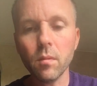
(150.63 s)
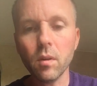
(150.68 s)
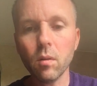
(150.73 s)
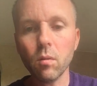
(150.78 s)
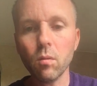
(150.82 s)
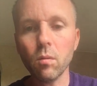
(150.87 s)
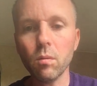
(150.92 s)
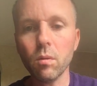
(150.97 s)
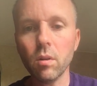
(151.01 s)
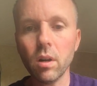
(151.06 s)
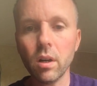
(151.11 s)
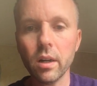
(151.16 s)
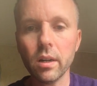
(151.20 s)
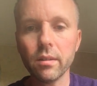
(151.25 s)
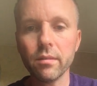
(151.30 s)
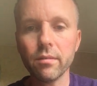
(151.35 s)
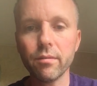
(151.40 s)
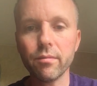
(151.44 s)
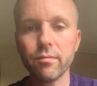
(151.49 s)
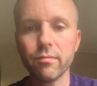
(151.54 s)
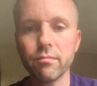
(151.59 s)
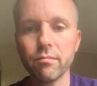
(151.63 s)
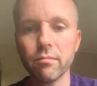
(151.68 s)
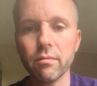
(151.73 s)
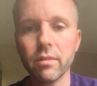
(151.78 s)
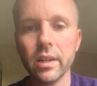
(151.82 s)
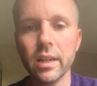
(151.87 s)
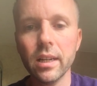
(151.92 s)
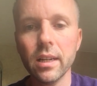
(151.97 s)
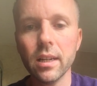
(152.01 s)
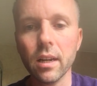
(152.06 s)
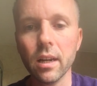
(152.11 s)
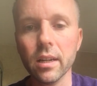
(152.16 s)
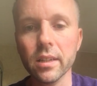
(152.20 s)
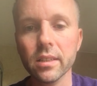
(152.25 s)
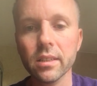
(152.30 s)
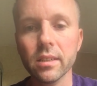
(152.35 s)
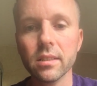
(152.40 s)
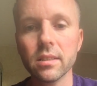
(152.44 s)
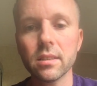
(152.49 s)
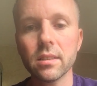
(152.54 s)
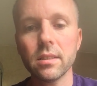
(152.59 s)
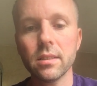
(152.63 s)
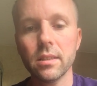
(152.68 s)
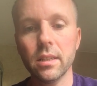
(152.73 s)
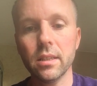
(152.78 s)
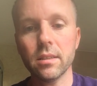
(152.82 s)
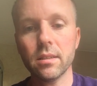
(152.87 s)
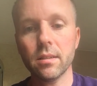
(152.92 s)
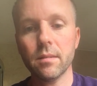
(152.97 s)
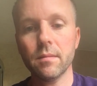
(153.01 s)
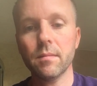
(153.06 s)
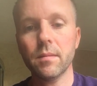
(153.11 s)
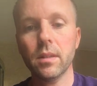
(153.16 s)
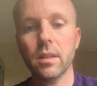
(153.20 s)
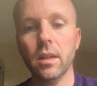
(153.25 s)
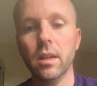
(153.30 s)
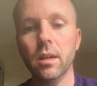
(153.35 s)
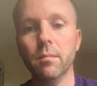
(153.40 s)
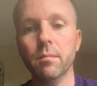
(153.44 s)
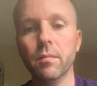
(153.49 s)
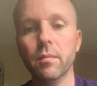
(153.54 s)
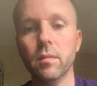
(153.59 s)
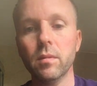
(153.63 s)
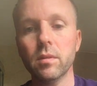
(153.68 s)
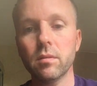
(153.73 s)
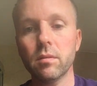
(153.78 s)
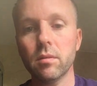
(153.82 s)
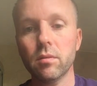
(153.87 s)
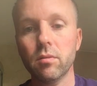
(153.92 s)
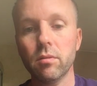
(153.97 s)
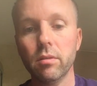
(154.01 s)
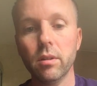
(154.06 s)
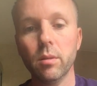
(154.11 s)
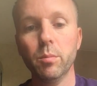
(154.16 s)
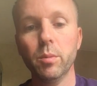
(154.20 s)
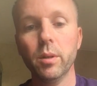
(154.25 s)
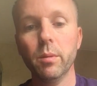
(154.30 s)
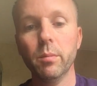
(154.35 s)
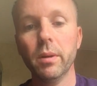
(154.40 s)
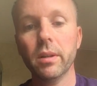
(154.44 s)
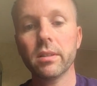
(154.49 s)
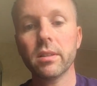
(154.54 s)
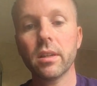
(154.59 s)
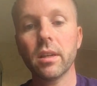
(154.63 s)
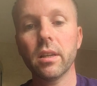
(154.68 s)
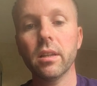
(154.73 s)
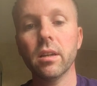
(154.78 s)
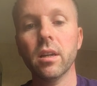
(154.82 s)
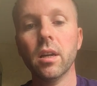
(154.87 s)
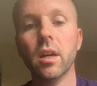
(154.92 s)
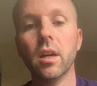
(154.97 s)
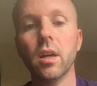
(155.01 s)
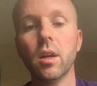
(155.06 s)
What I've realised is, sorry, I'll put it back together.